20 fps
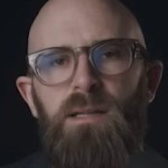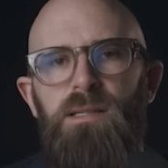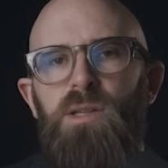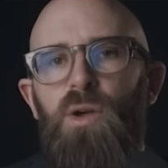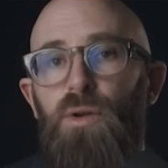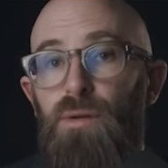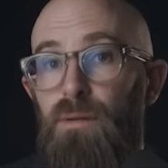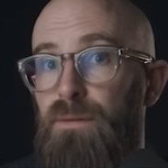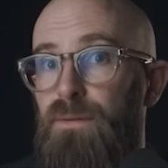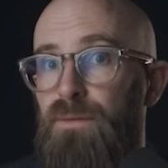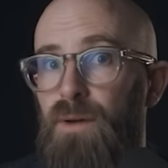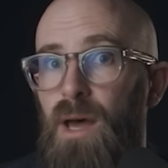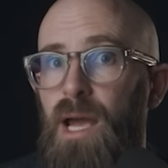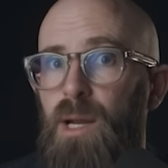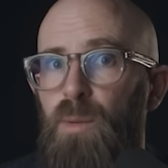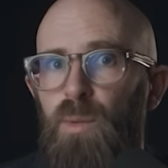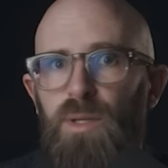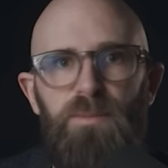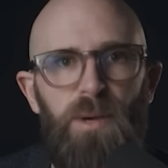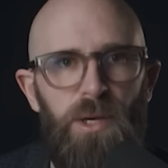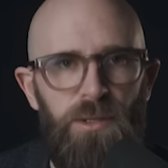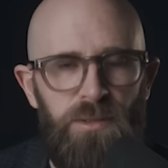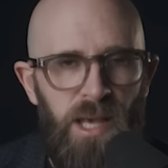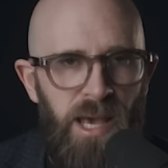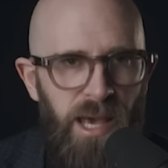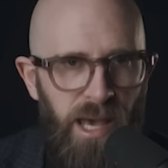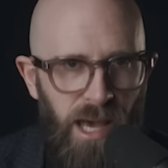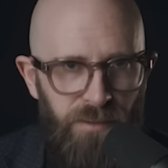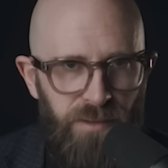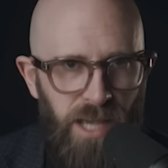has got on fine with both
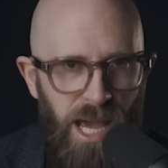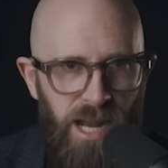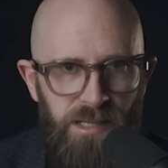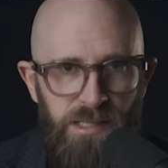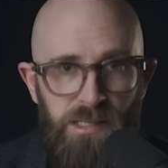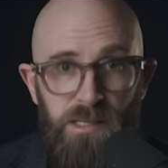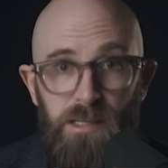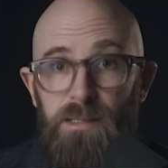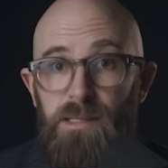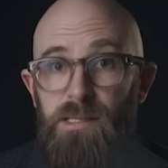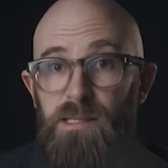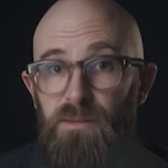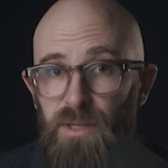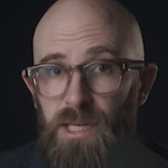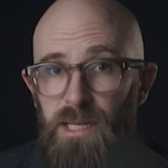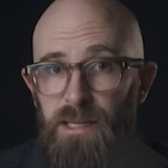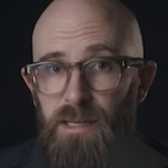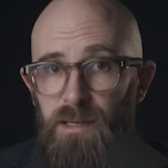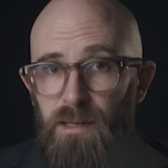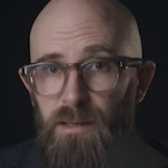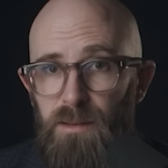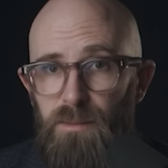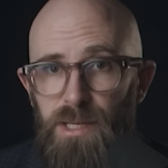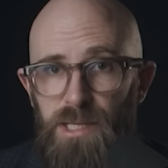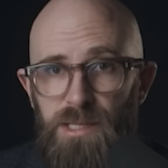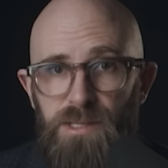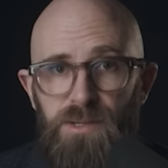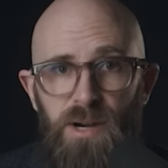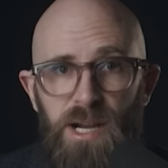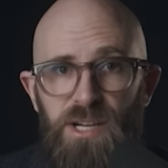Afghanistan's civilian
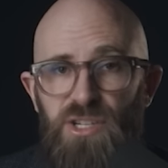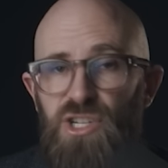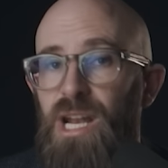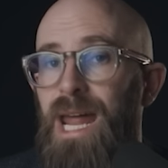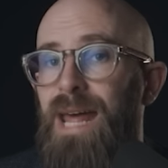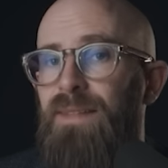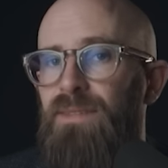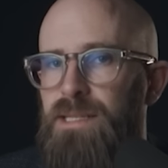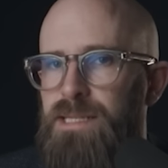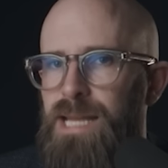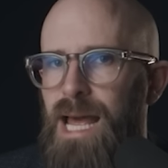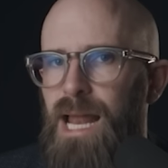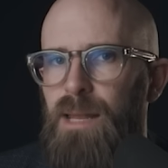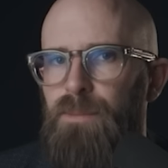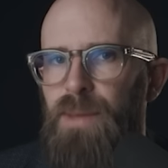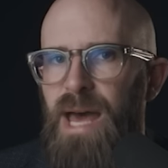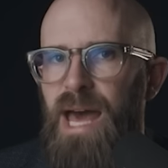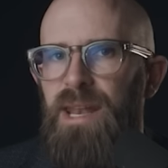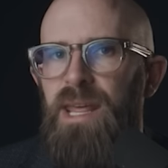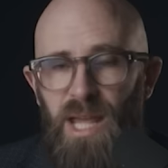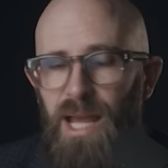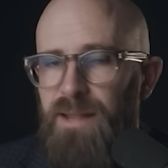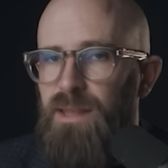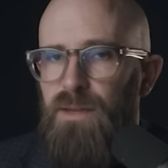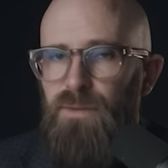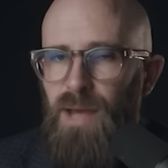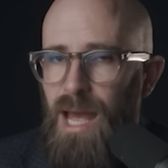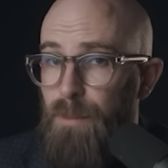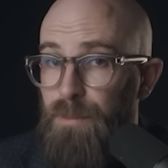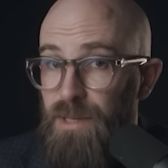administration and the Taliban, and
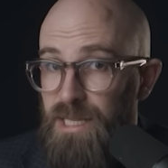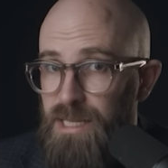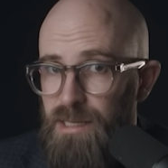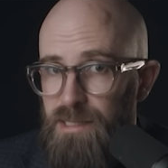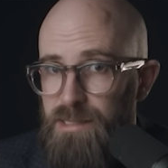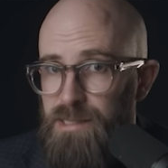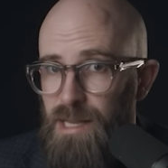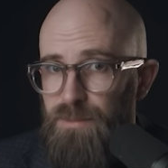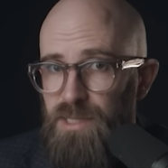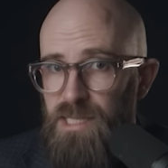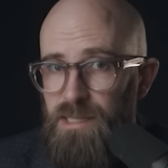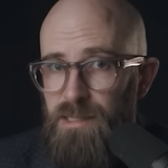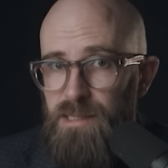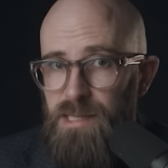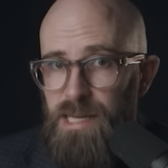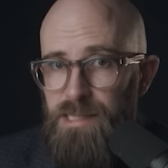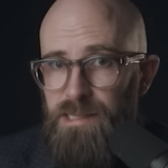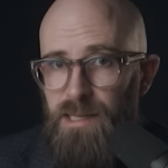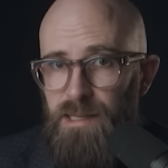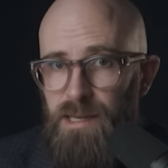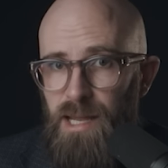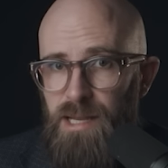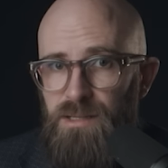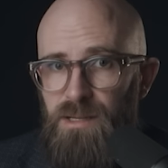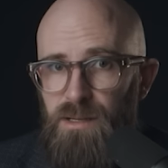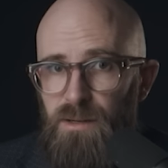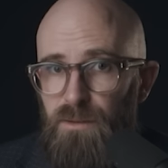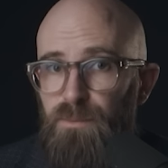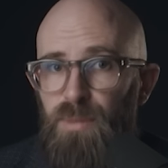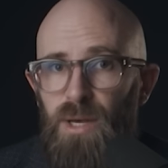they've happily accepted a
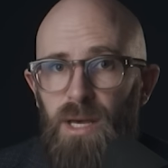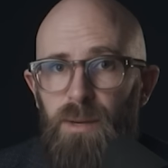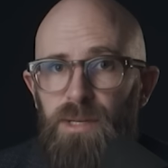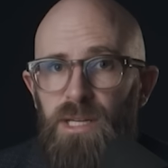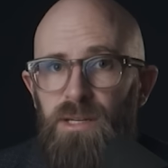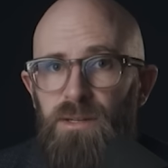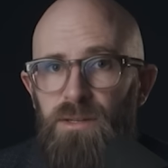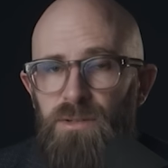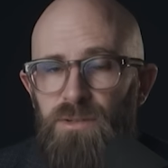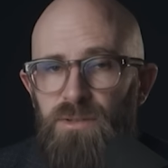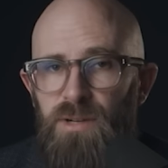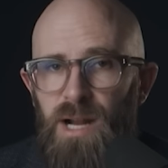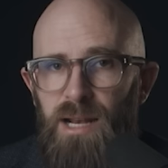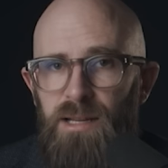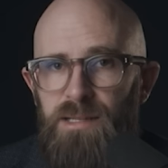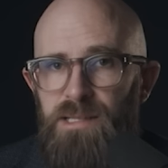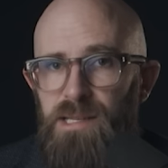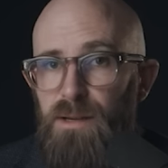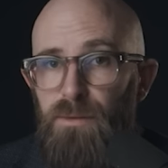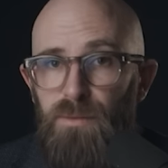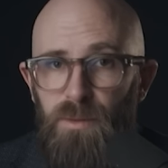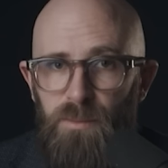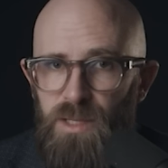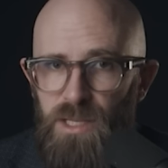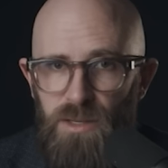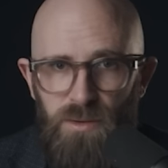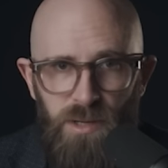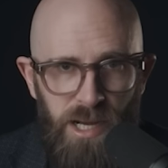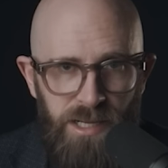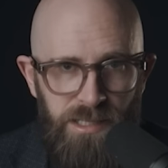designation of permanent neutrality from
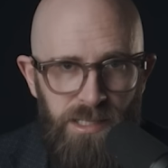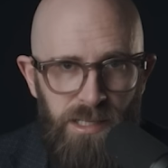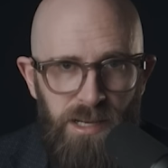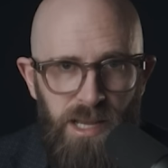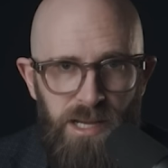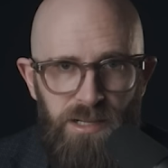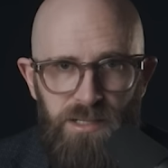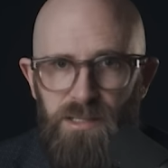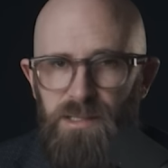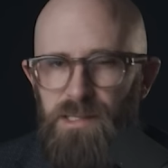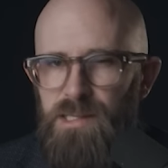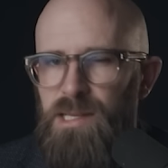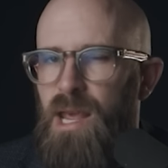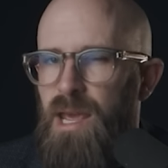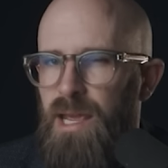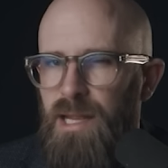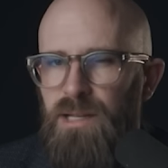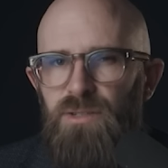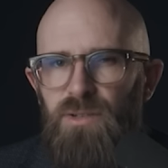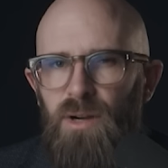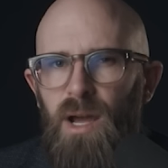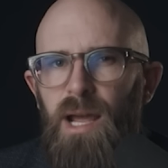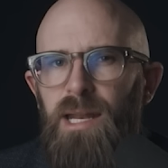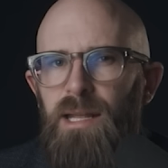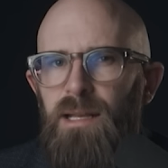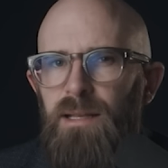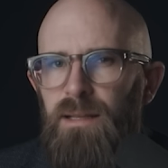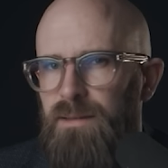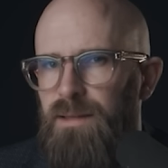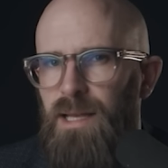the United Nations,
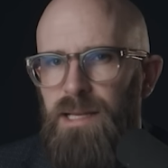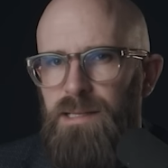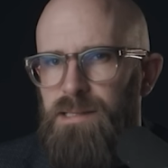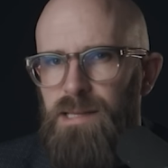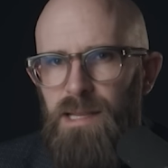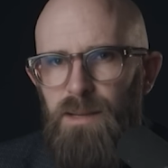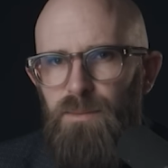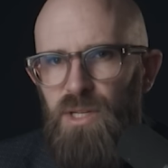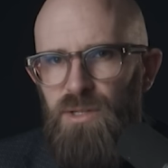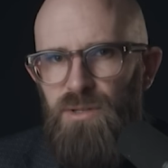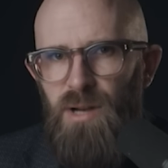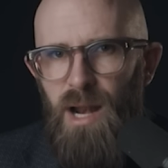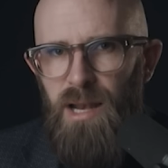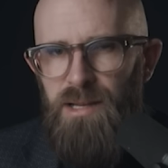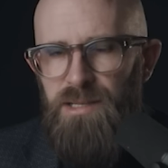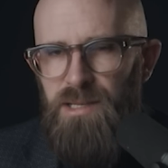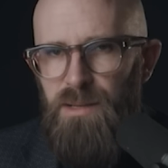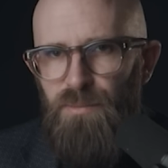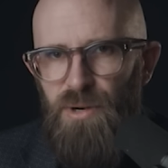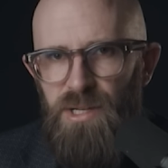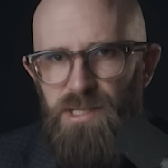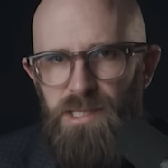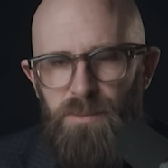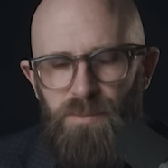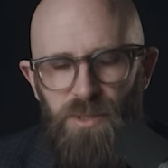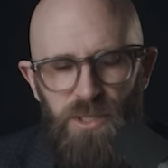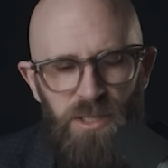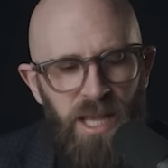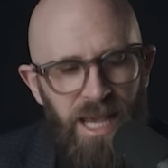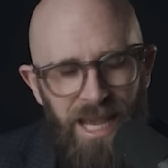enshrining that same neutrality
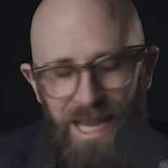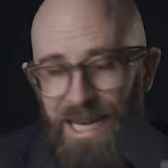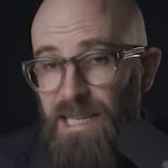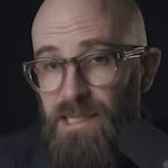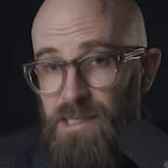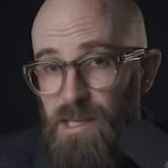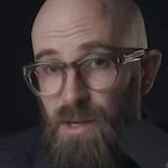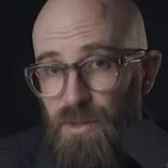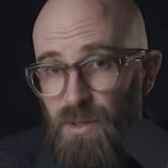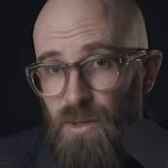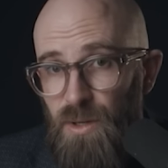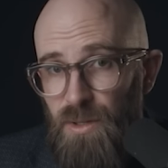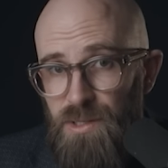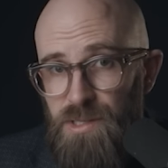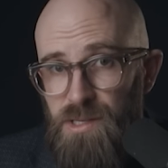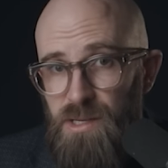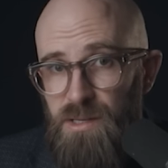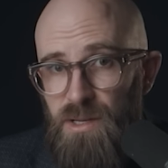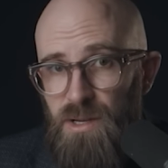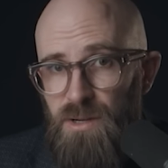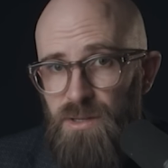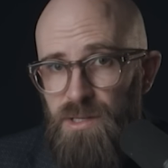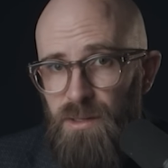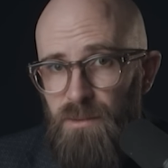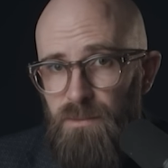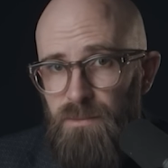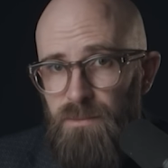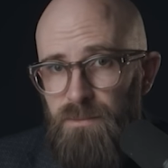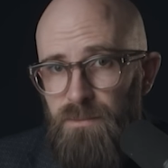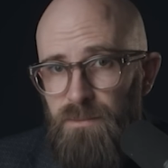principle in its own constitution.